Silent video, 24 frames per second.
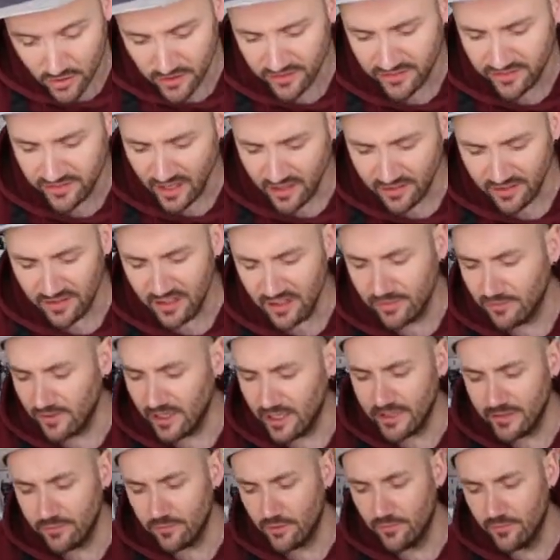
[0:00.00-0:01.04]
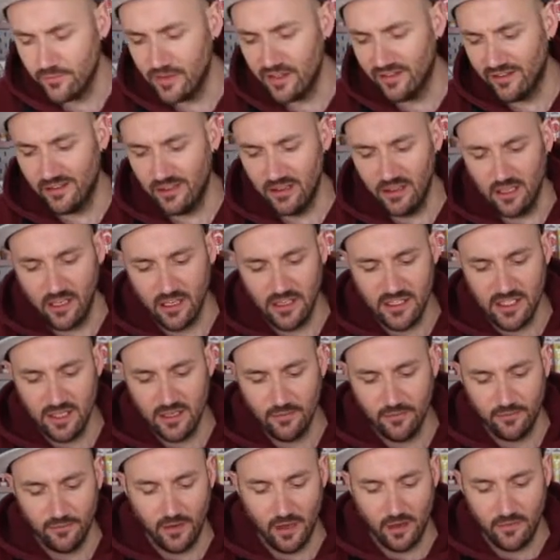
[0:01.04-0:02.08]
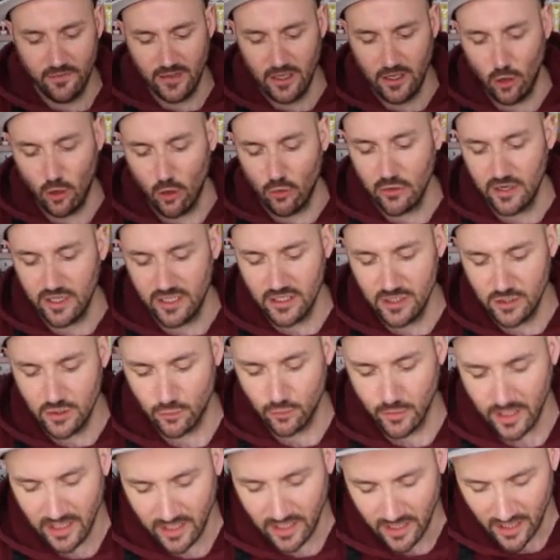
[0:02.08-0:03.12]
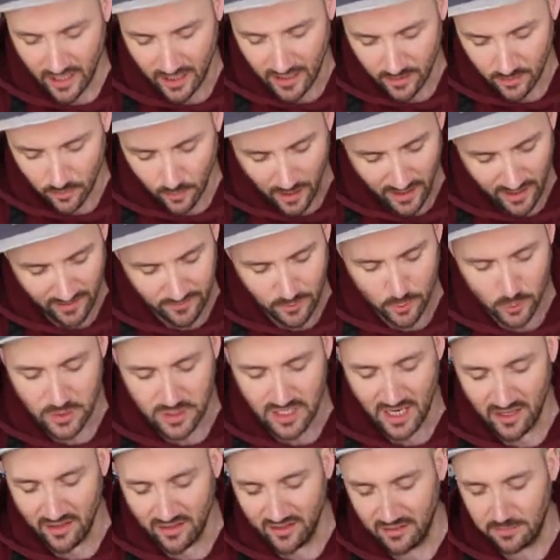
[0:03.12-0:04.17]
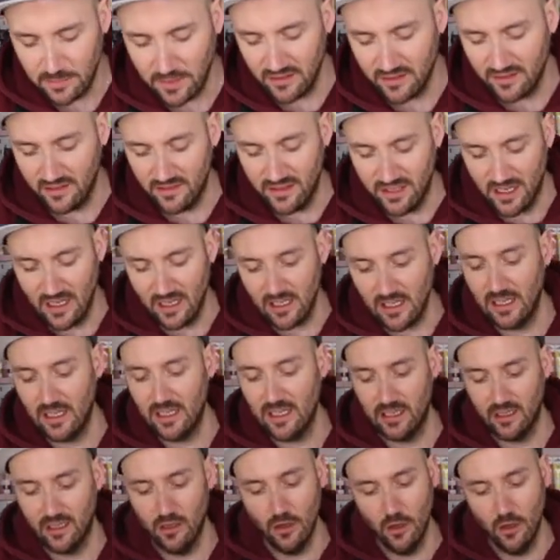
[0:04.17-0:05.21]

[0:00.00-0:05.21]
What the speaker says: the zesty flavour of this light and fluffy orange ring cake will have your taste buds tingling.